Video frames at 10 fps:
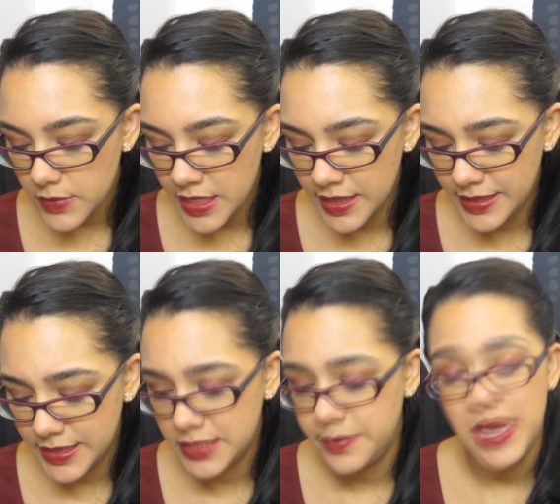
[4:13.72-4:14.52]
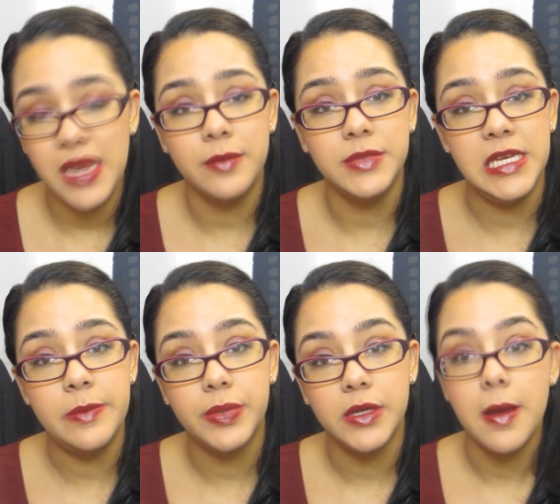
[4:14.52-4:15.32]
Like this medium
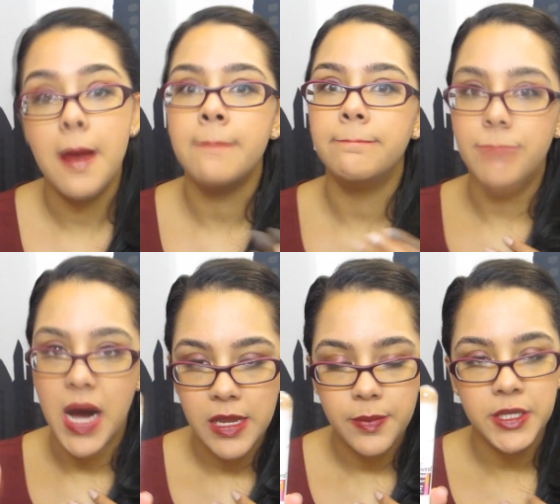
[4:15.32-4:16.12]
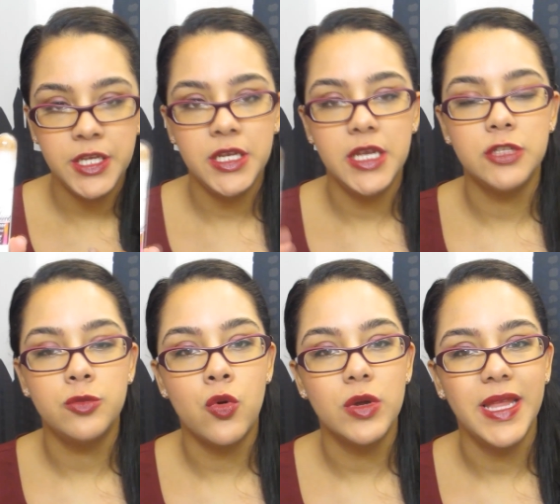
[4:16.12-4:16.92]
deep, my opinion, is
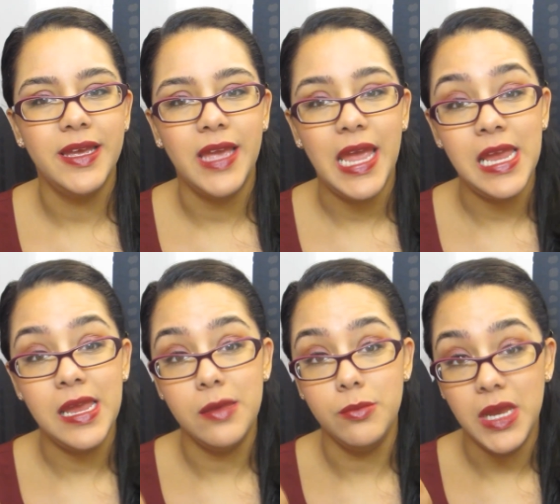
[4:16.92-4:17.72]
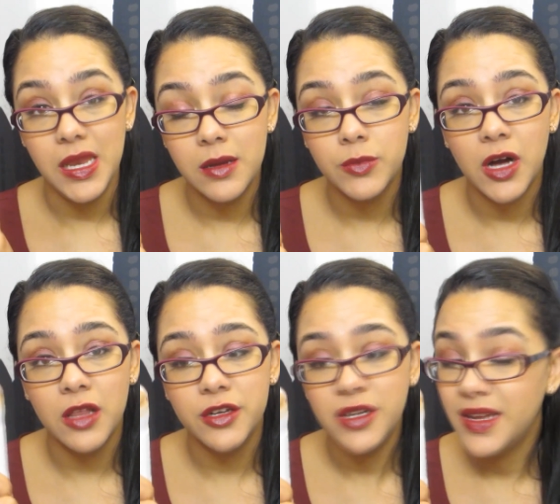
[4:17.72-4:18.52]
more like a medium
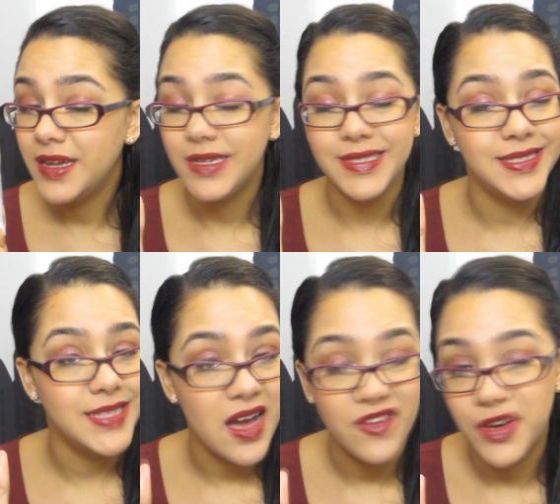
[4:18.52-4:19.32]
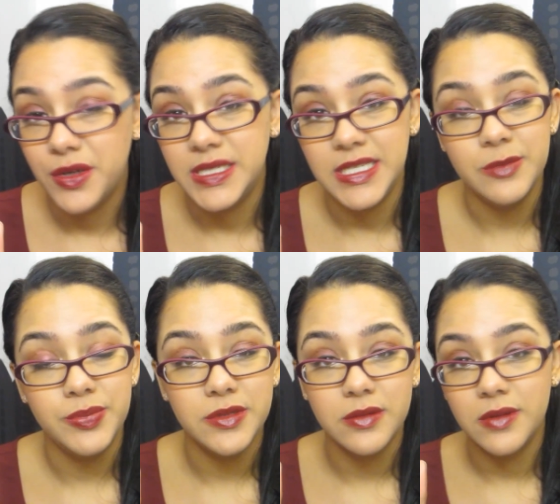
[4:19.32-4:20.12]
color. It's not very deep
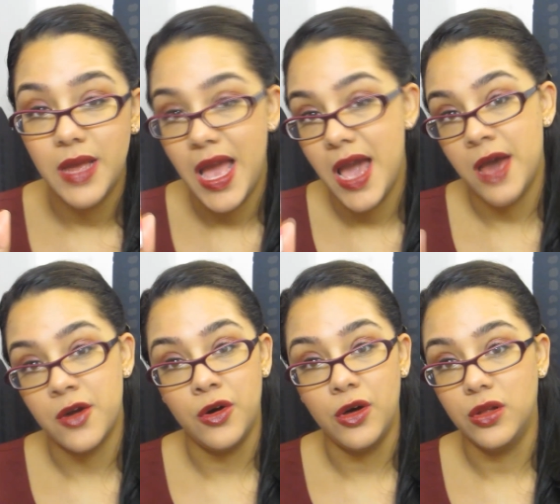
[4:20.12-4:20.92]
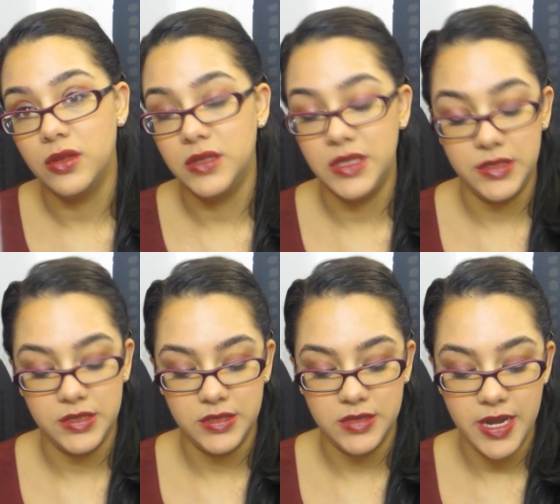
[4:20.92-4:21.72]
at all.
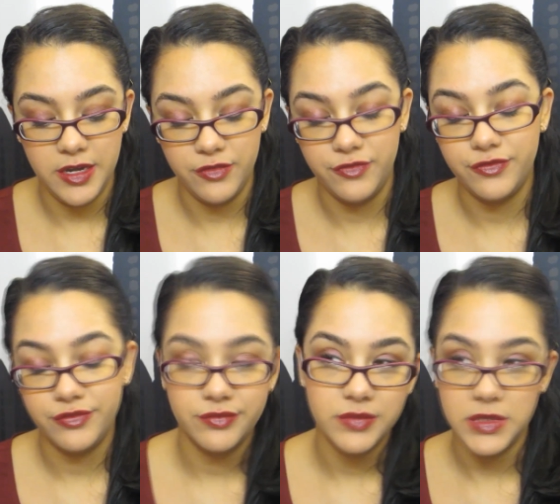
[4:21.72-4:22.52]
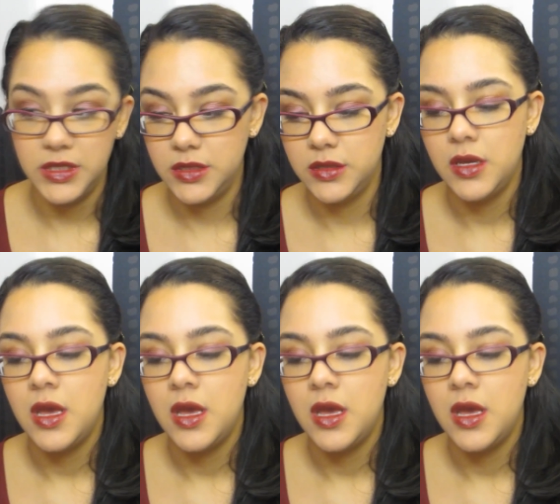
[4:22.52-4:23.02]
It's kind of eh.